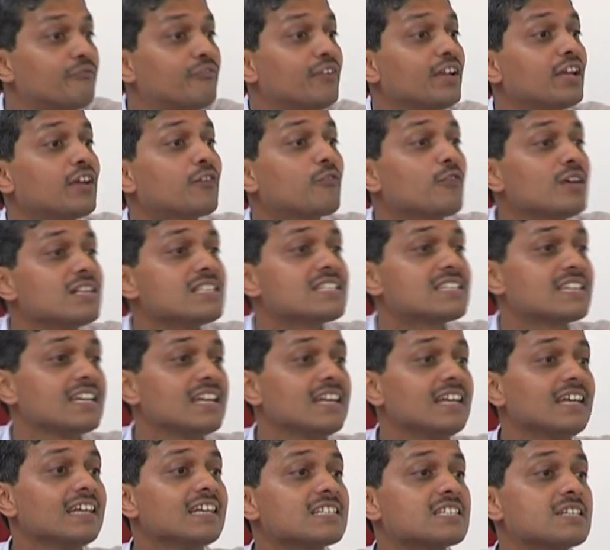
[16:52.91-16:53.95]
frequency
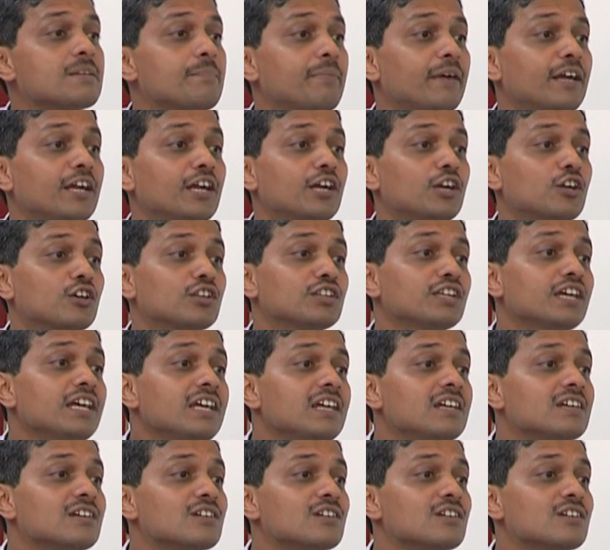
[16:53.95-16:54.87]
is dependent on the